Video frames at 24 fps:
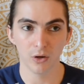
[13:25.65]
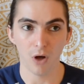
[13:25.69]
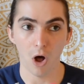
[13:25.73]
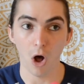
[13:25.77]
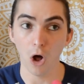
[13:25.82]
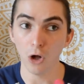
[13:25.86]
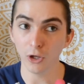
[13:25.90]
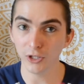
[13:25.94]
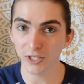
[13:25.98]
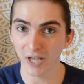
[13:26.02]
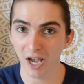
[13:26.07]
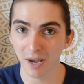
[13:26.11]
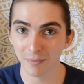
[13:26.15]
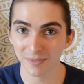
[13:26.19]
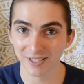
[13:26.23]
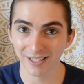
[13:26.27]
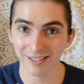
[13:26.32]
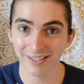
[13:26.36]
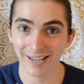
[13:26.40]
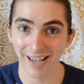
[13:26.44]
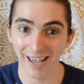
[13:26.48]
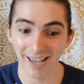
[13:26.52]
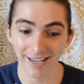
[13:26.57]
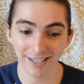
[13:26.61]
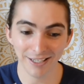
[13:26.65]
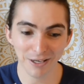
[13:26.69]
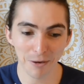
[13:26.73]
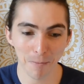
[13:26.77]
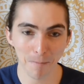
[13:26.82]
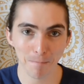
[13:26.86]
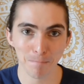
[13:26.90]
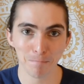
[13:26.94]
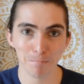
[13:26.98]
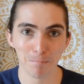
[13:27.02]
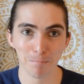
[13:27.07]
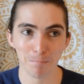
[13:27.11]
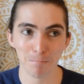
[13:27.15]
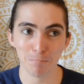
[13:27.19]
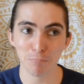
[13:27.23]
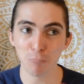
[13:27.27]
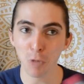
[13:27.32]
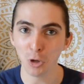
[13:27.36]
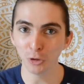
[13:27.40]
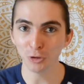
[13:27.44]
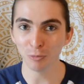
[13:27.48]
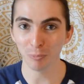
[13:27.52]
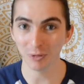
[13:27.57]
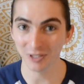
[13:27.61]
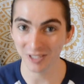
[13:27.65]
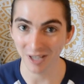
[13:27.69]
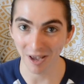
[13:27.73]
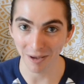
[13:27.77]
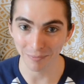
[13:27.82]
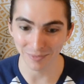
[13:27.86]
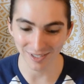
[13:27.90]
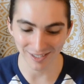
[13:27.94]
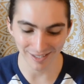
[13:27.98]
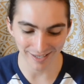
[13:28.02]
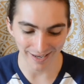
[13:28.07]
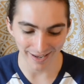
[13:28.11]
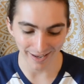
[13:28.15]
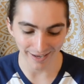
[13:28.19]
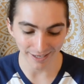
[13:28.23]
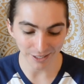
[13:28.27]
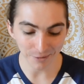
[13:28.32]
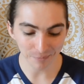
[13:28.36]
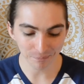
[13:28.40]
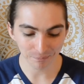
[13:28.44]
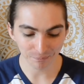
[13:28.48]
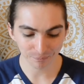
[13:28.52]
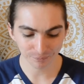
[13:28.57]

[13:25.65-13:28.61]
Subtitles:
all times a day, multiple times a day.